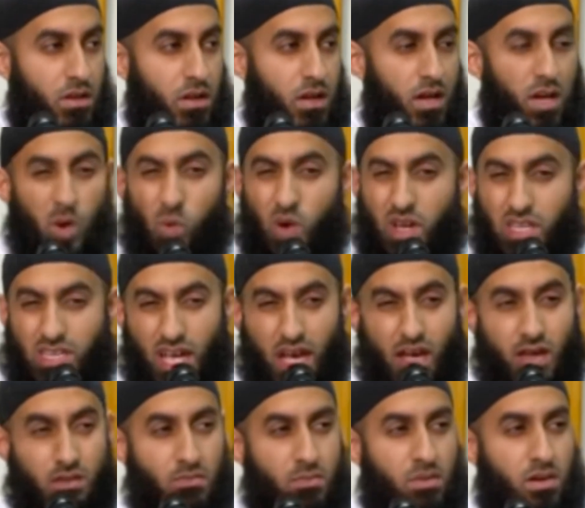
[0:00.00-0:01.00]
One
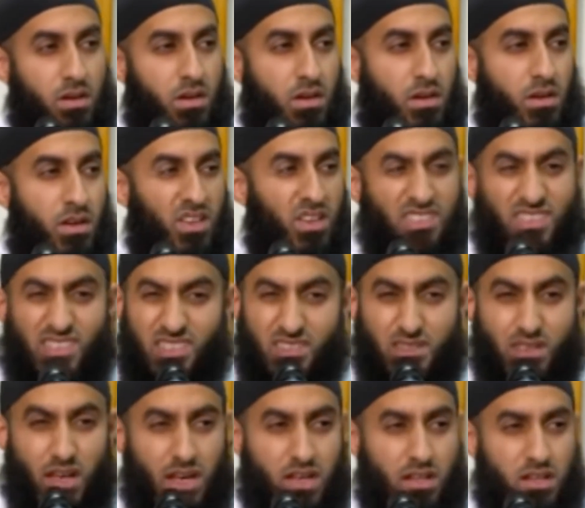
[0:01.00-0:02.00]
time, see
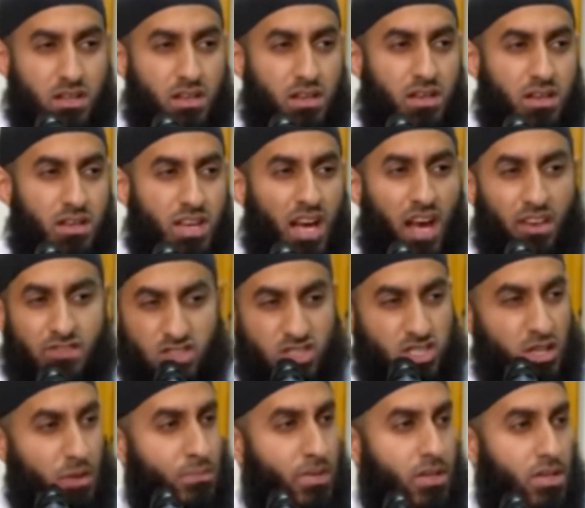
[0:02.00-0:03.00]
something, you have to jump
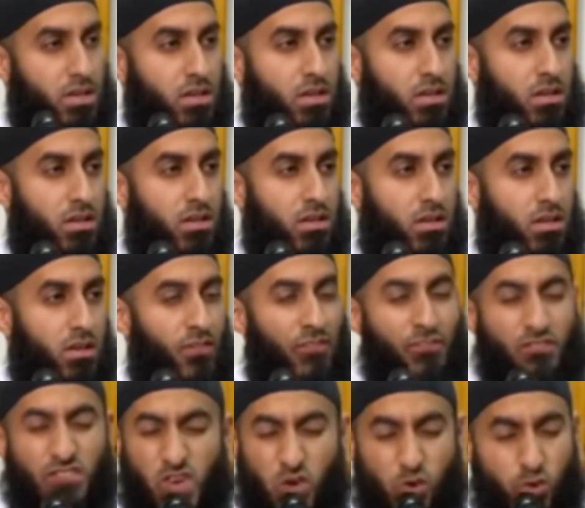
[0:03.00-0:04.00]
in. Filth.